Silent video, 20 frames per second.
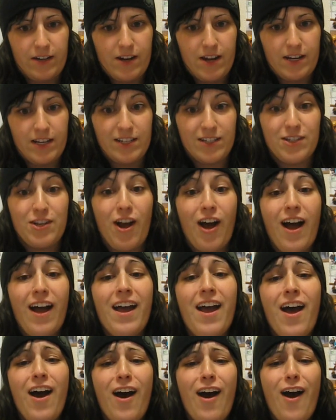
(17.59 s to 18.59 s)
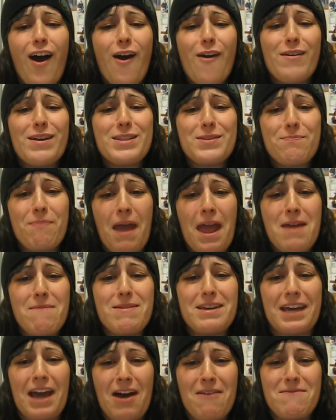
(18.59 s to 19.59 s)
and he's oh, it's
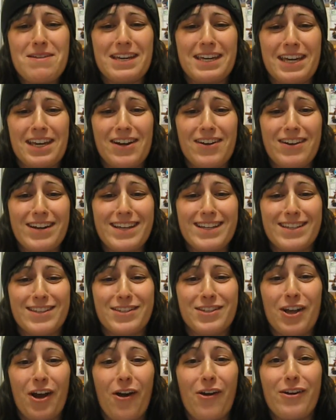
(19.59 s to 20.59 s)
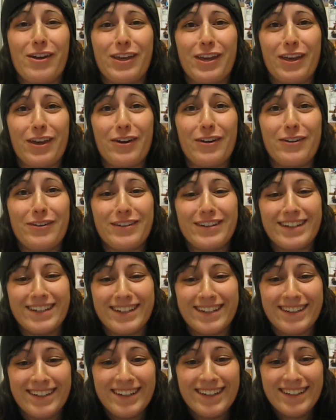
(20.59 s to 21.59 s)
Baby Kamakiri, he's so
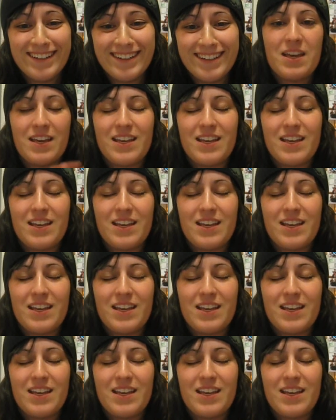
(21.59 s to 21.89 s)
cute!